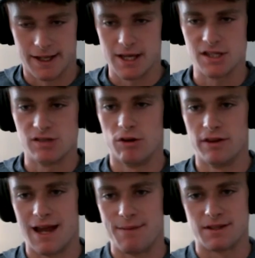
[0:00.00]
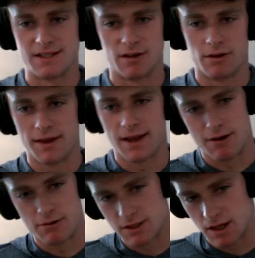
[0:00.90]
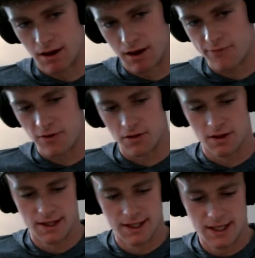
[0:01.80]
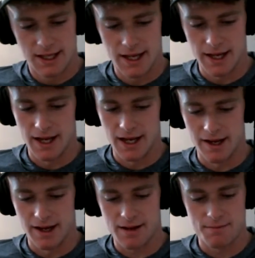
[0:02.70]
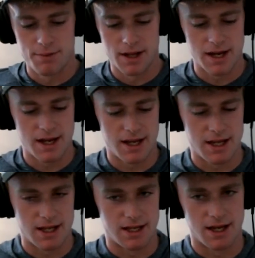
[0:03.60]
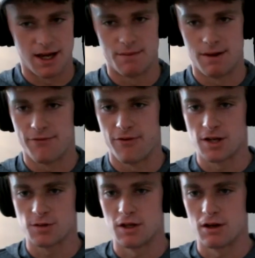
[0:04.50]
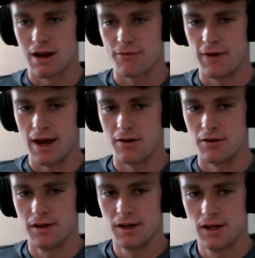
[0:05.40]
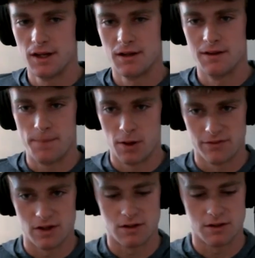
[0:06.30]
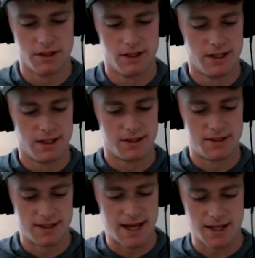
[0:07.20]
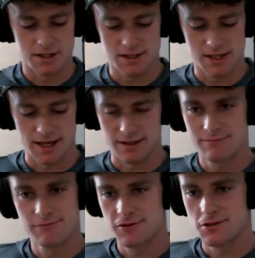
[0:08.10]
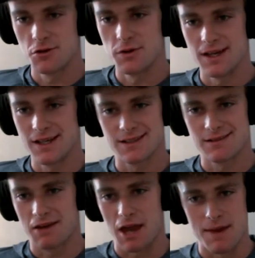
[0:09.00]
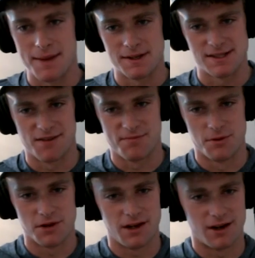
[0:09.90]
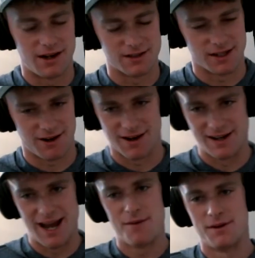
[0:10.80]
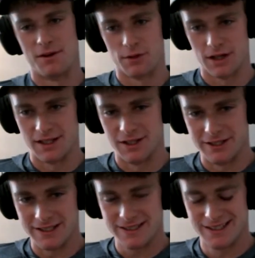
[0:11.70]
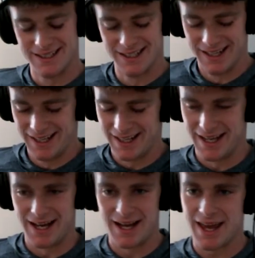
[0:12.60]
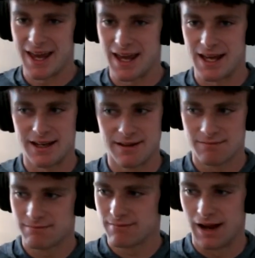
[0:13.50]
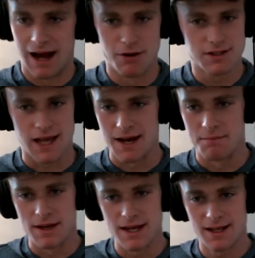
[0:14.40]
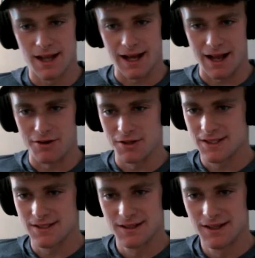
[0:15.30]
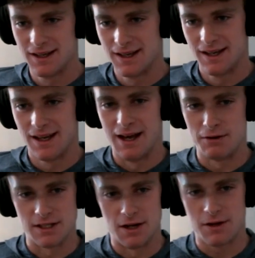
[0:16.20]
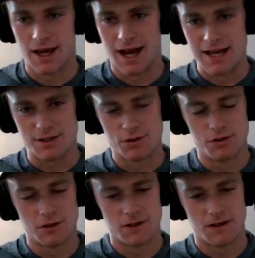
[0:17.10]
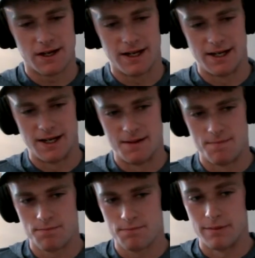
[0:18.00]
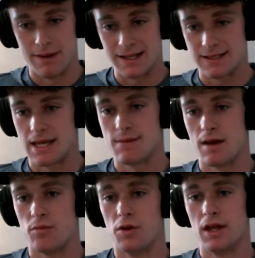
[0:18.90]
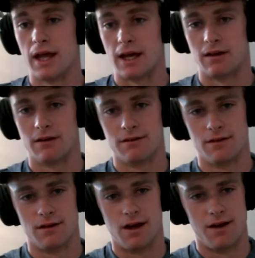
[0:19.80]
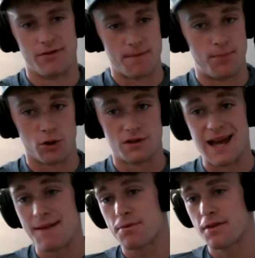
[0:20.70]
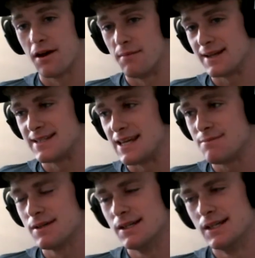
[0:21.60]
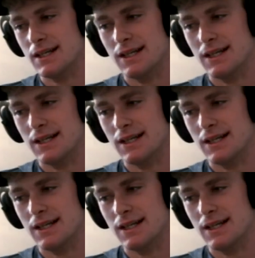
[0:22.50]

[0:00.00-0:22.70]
He's the one that had me stick with it. I was awful. But in my freshman year, I found the pole vault, did that just like 2 weeks, came my sophomore year, and I was like, all right, now I'm going to really do this. And I was kind of mid, like I was an okay high schooler. But my team had really like a very poor depth on my team.